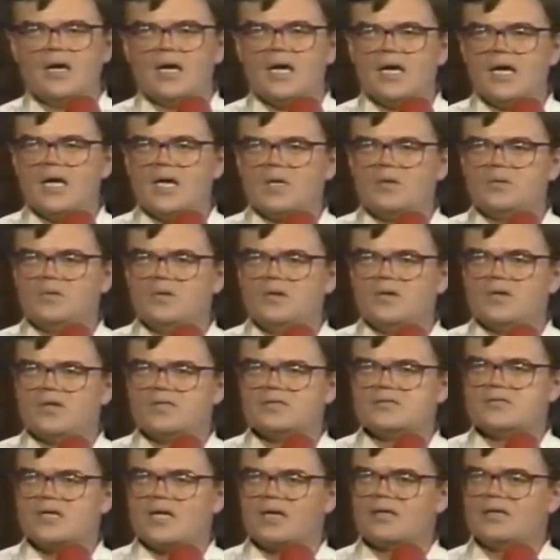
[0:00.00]
And
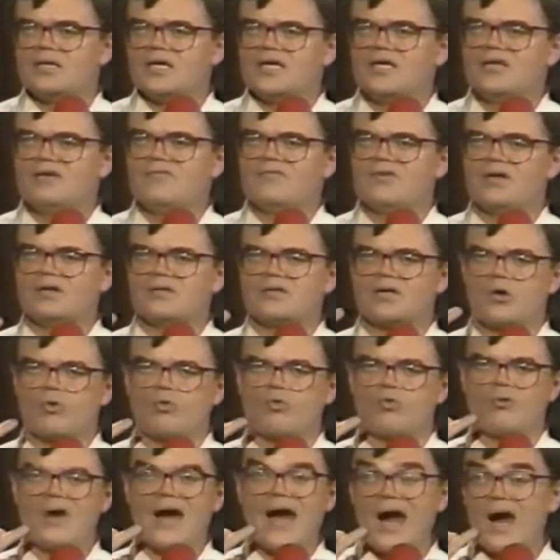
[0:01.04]
suddenly he felt a
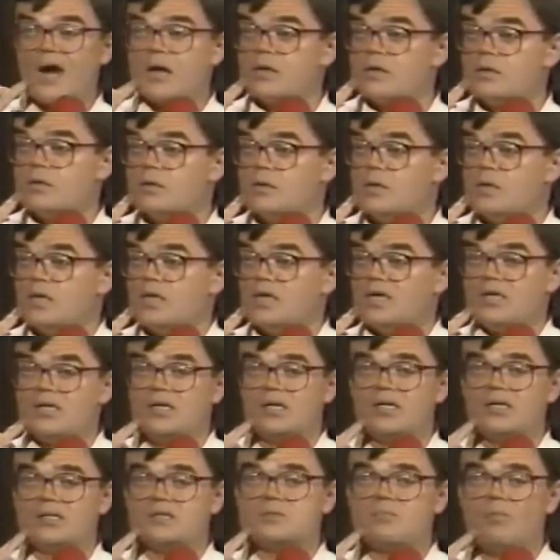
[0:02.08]
rock
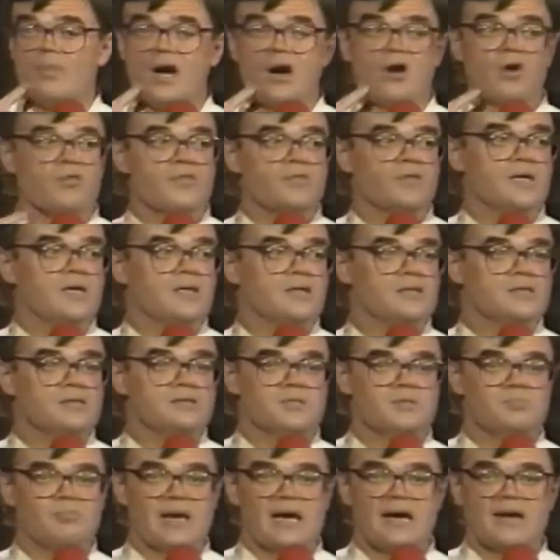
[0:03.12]
in his mouth, and he
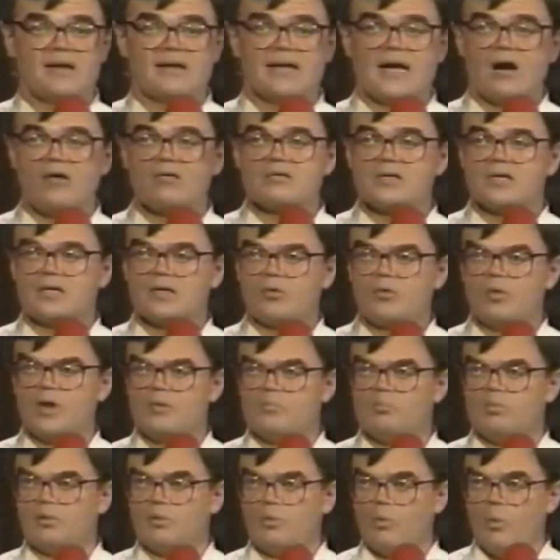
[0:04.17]
spat it out, and it
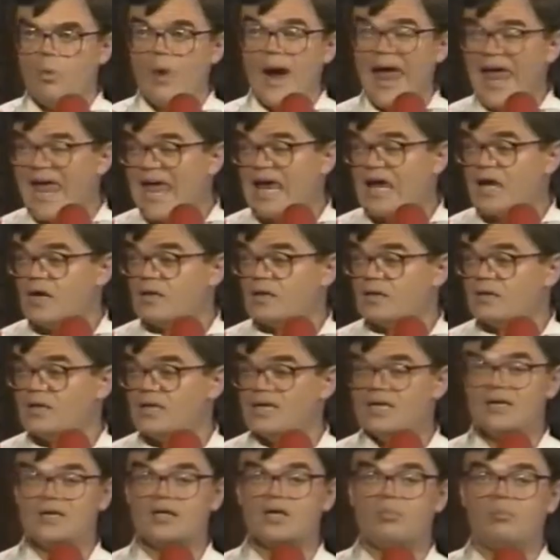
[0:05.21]
went
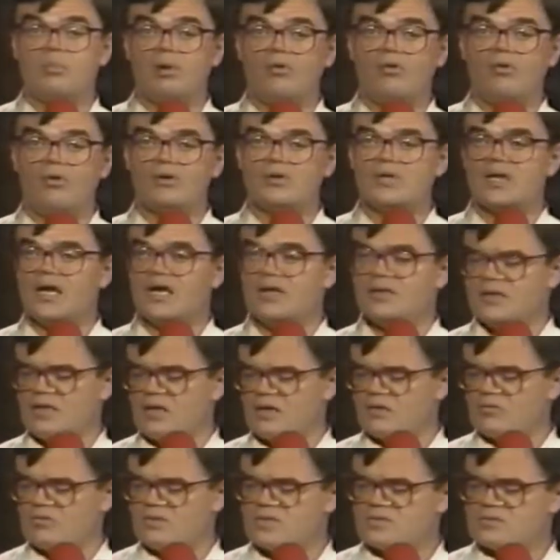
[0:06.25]
boing in the bowl, and
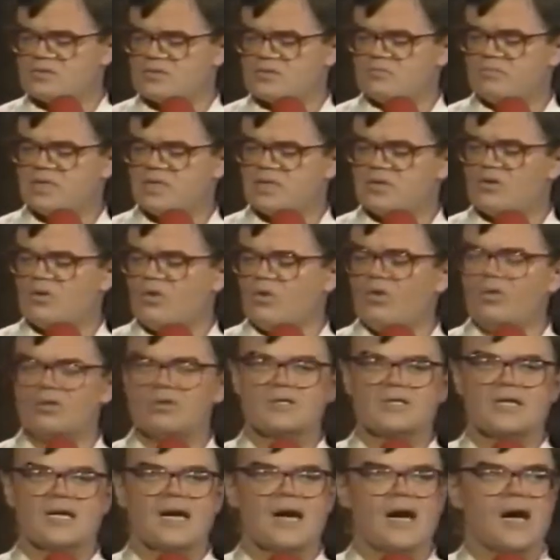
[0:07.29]
there it was, the big
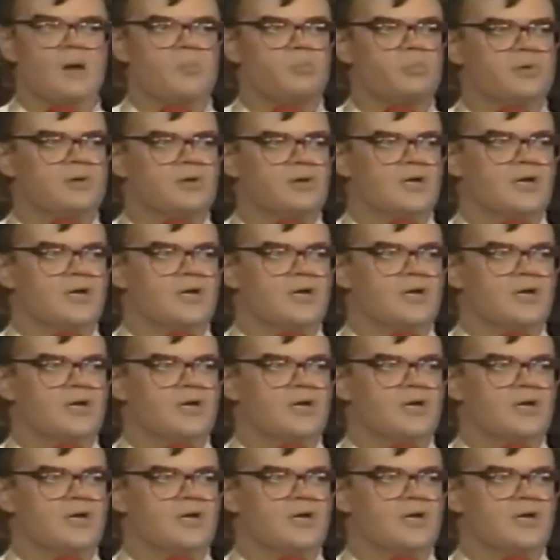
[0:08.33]
gold cap